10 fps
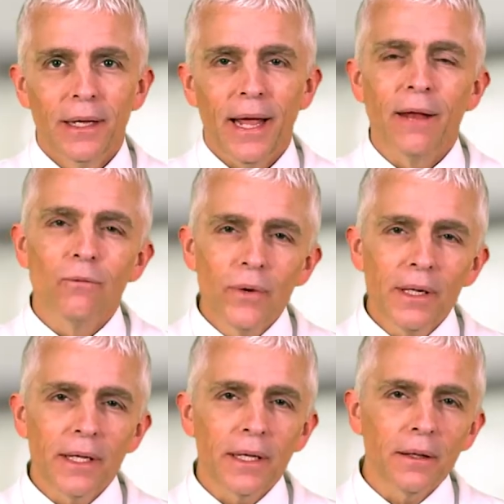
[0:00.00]
And
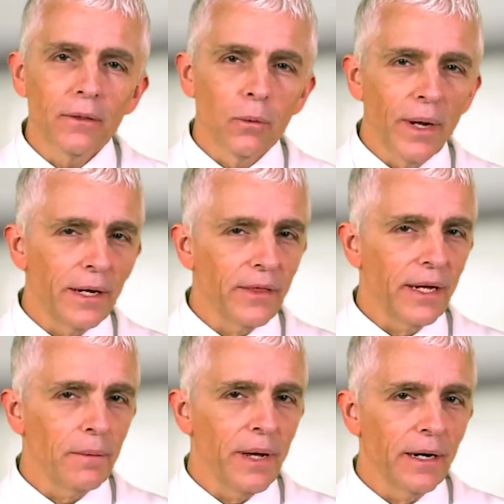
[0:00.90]
really, the way to
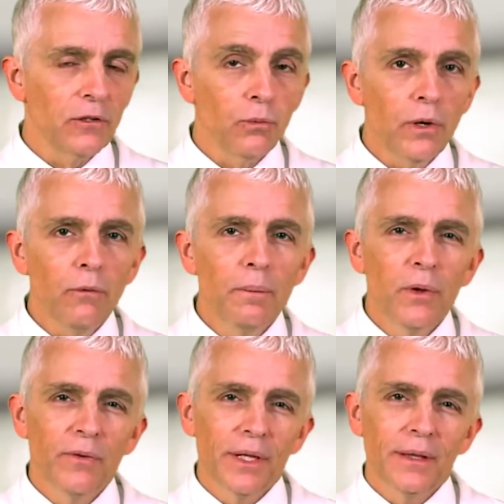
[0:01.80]
think about it is we're
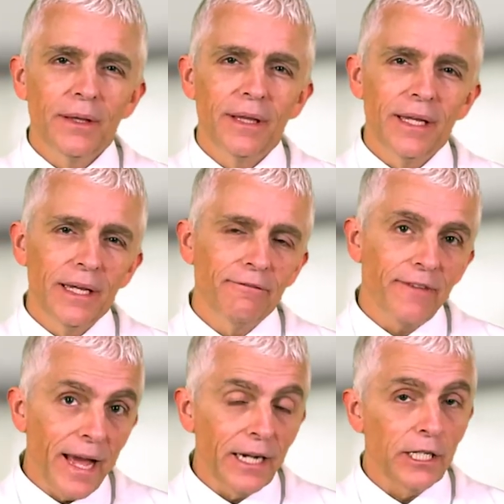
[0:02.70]
removing the
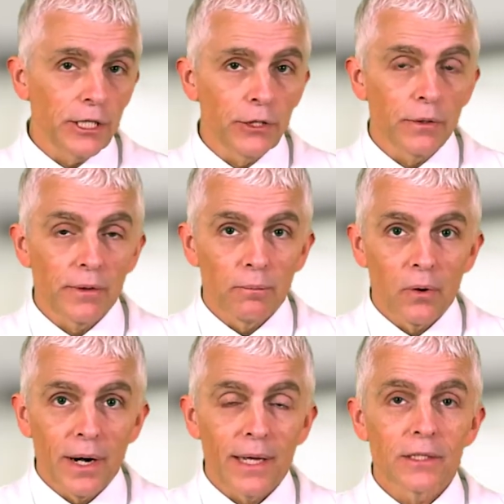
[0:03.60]
fatty tissue of the
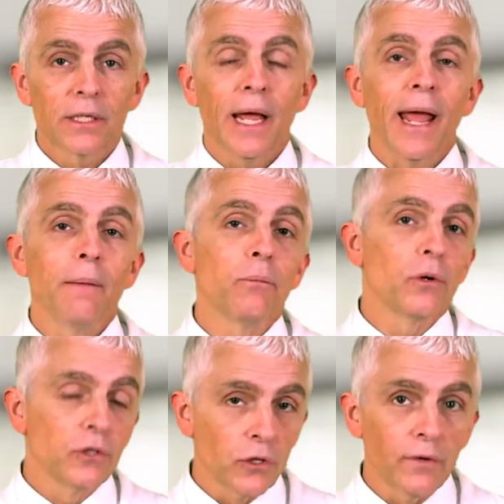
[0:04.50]
breast and
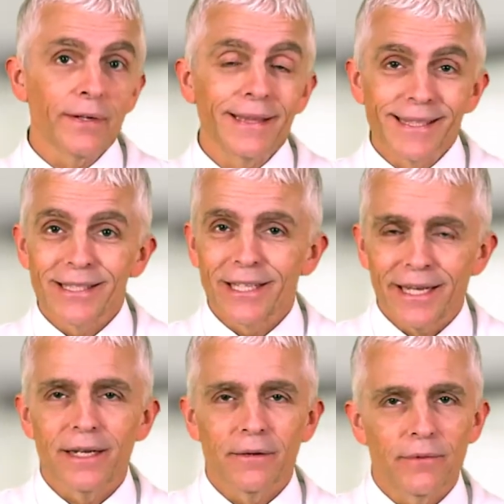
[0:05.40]
preserving the
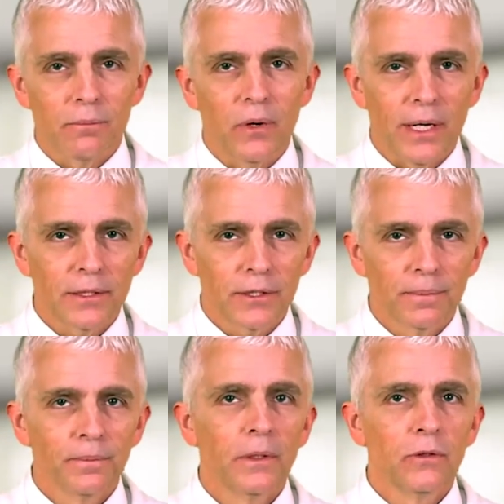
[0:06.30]
skin of the breast.
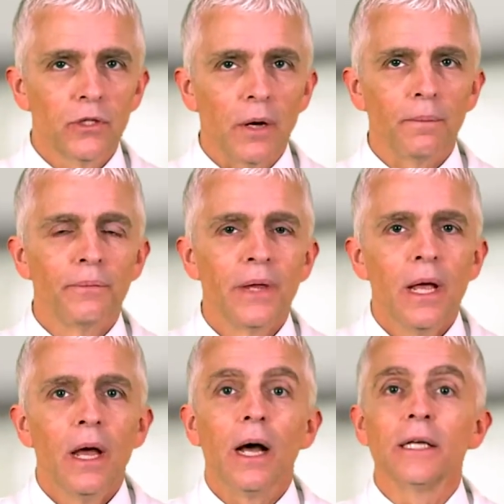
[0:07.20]
So,
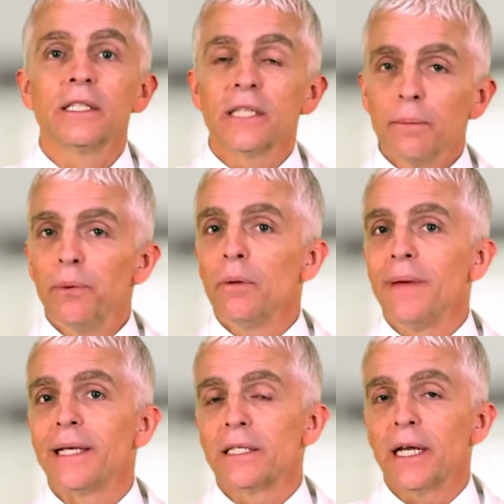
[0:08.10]
a simple
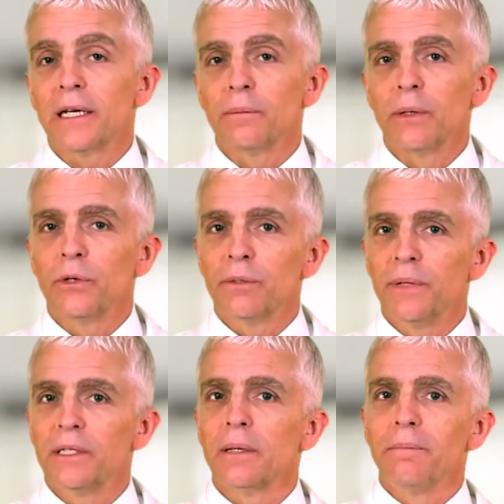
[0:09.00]
mastectomy, which
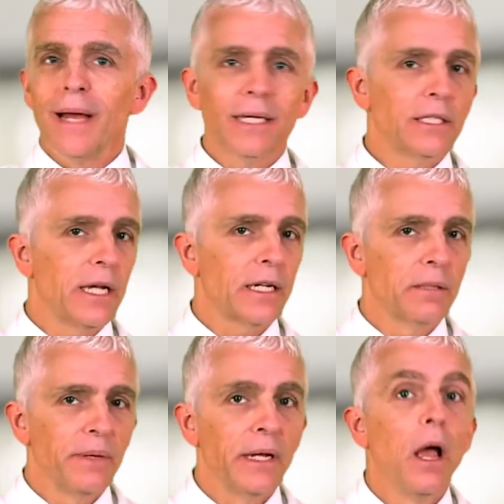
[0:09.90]
means a
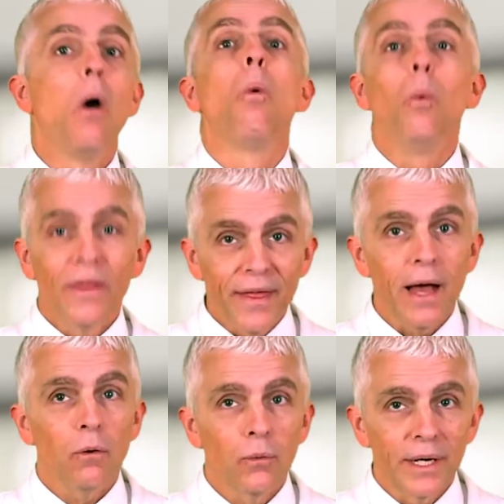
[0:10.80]
mastectomy
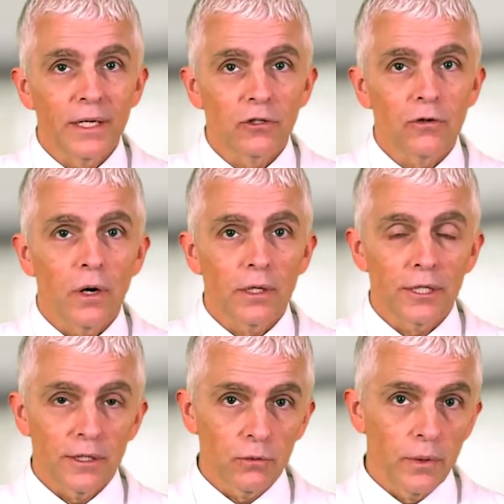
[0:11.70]
without
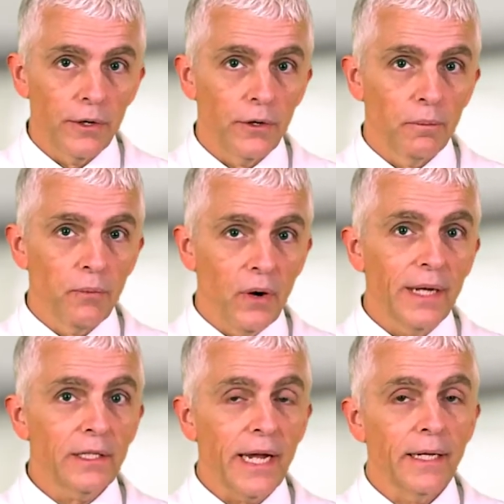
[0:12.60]
reconstruction, is where your
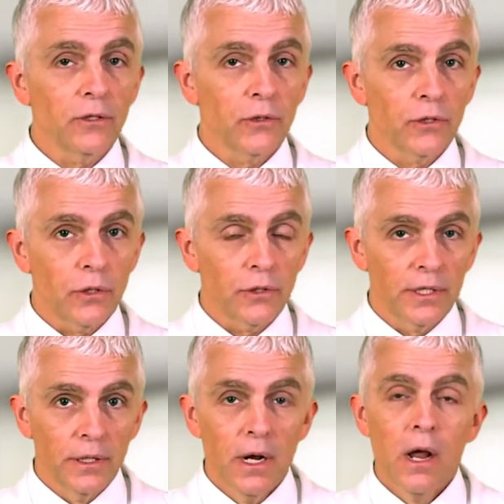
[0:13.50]
breast cancer
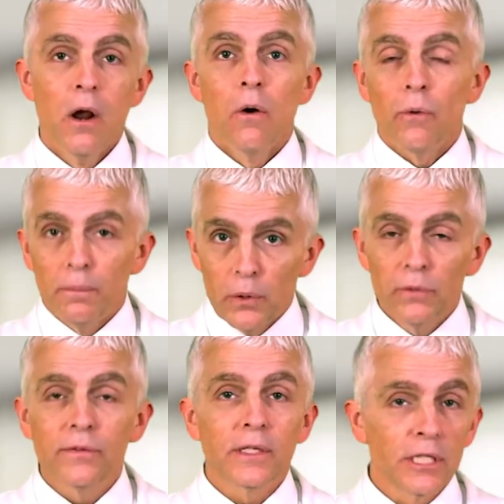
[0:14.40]
surgeon
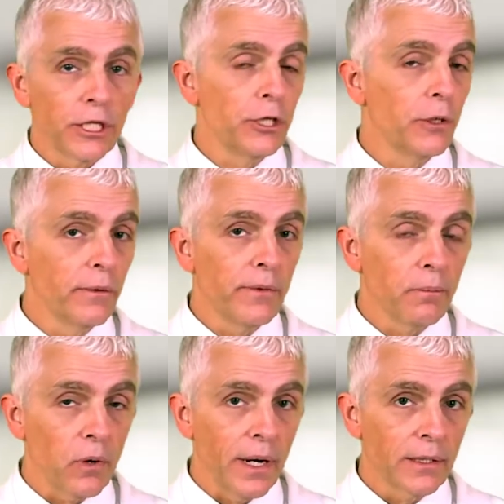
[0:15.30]
removes the tissue of the
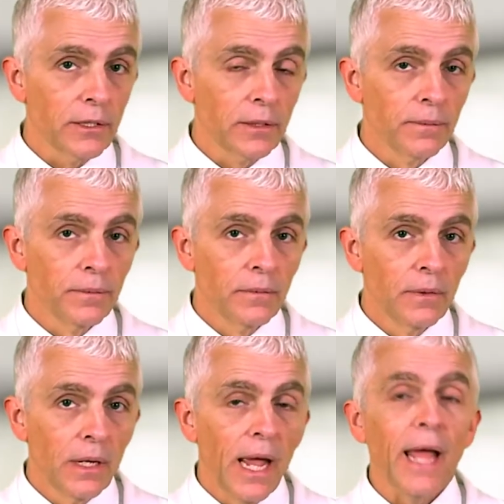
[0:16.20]
breast
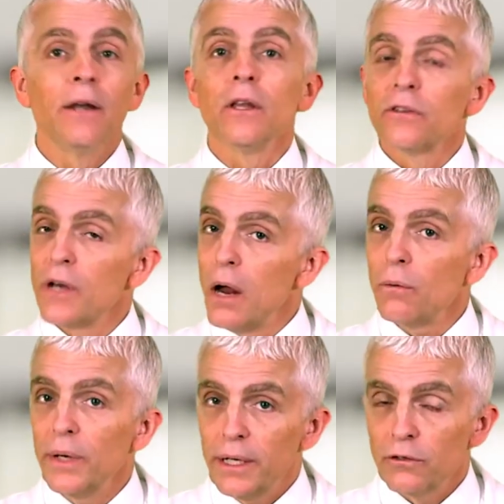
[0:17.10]
and does not
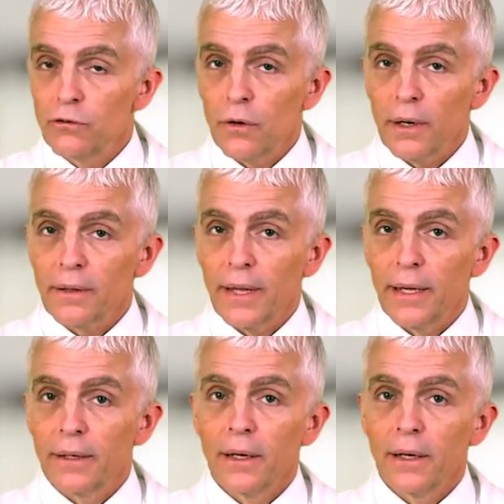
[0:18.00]
reconstruct that.